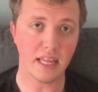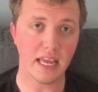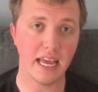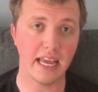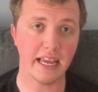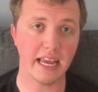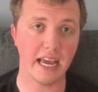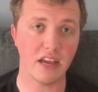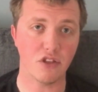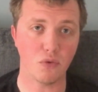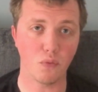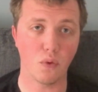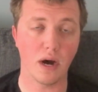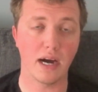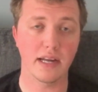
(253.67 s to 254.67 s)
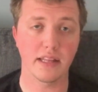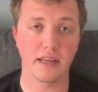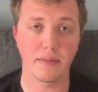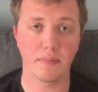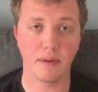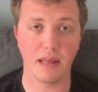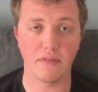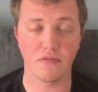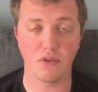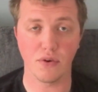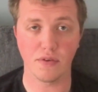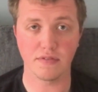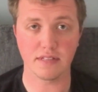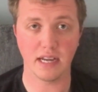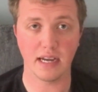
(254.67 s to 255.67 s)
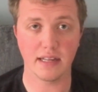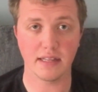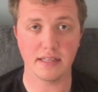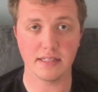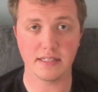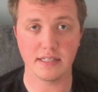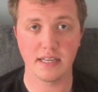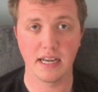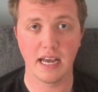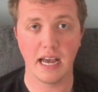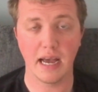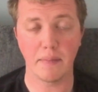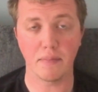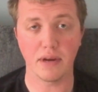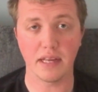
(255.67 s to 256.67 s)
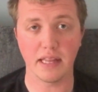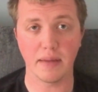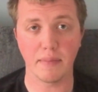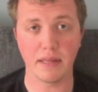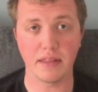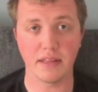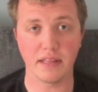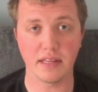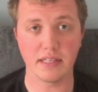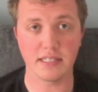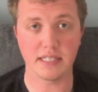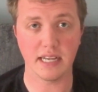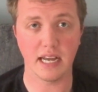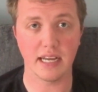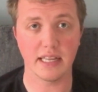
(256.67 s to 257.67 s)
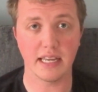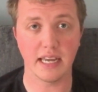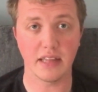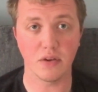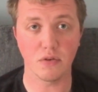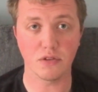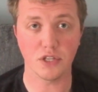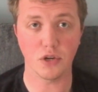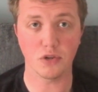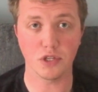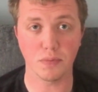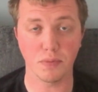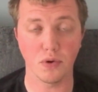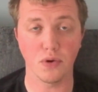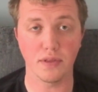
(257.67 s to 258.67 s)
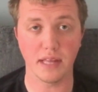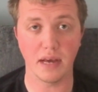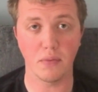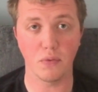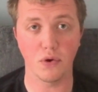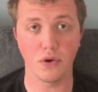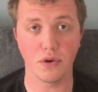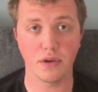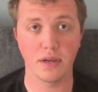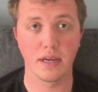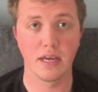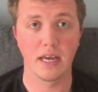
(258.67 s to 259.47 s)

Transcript: engage a wider plethora of scientists and bring them into the society, and also support their work